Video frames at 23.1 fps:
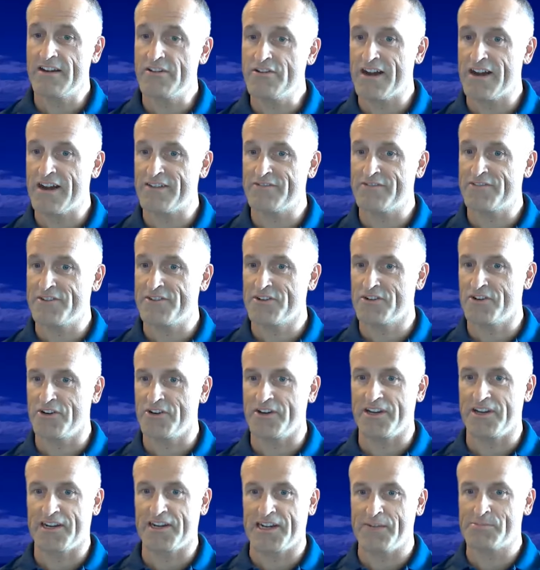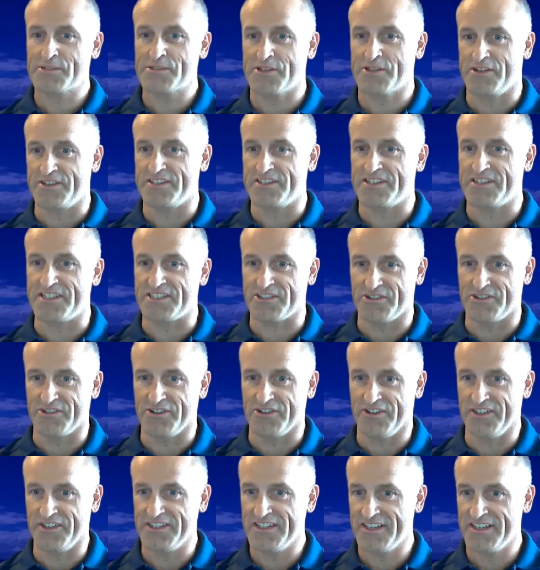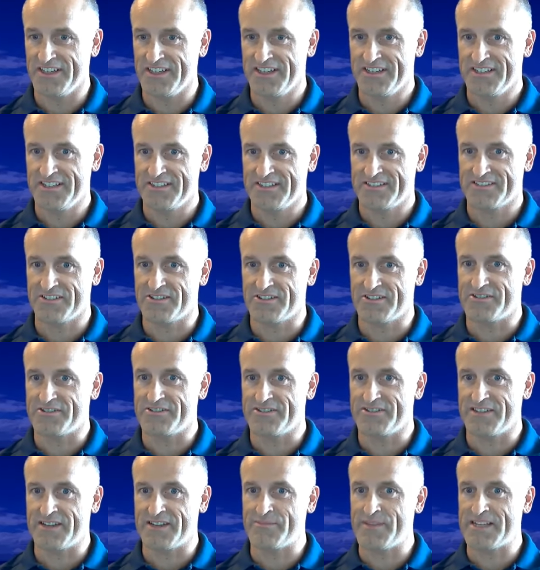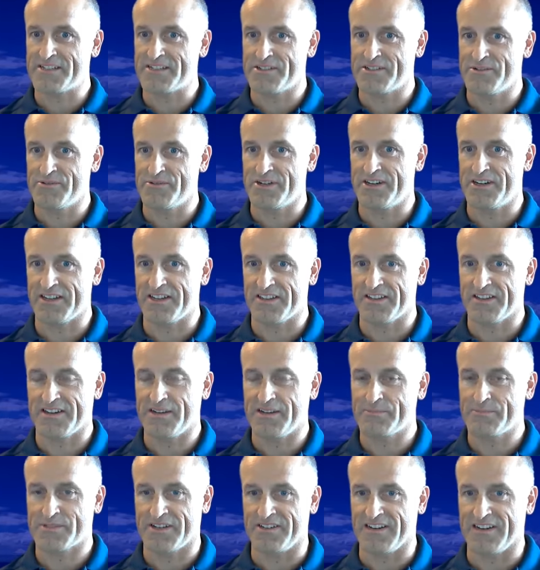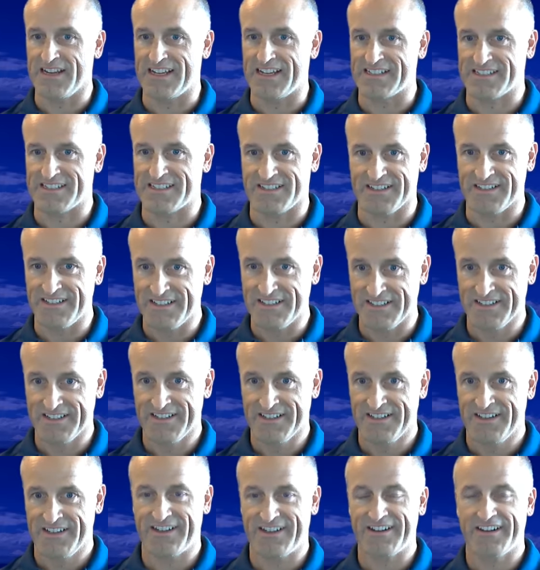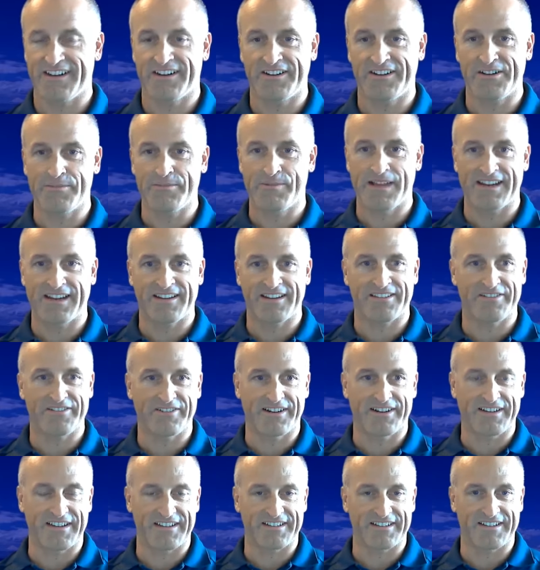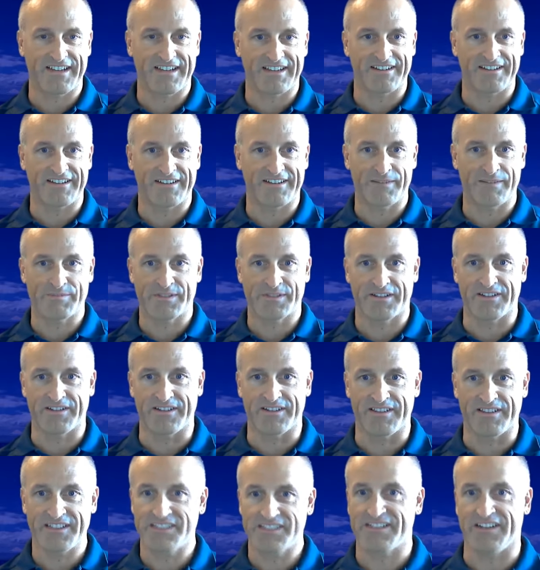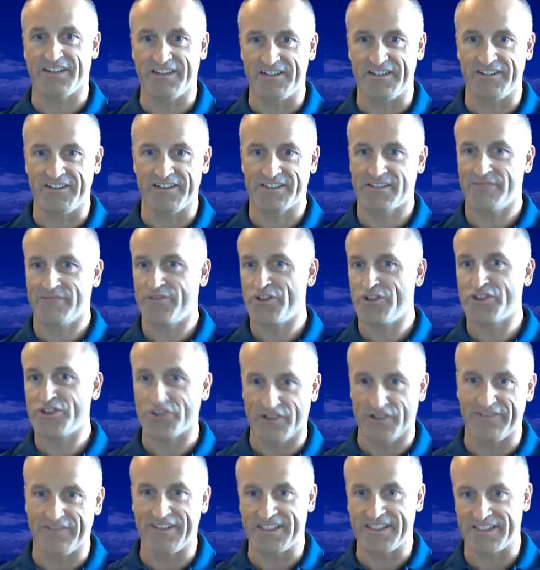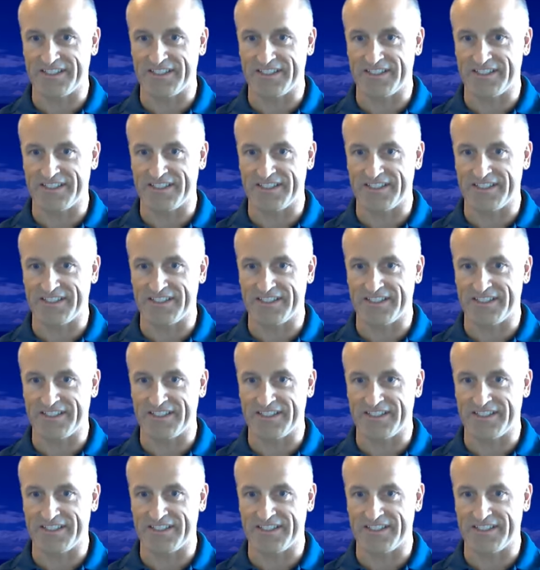have your EclipseCon t-shirt on. So that means you were at EclipseCon last year. Are you planning to attend EclipseCon this year? It's a virtual event,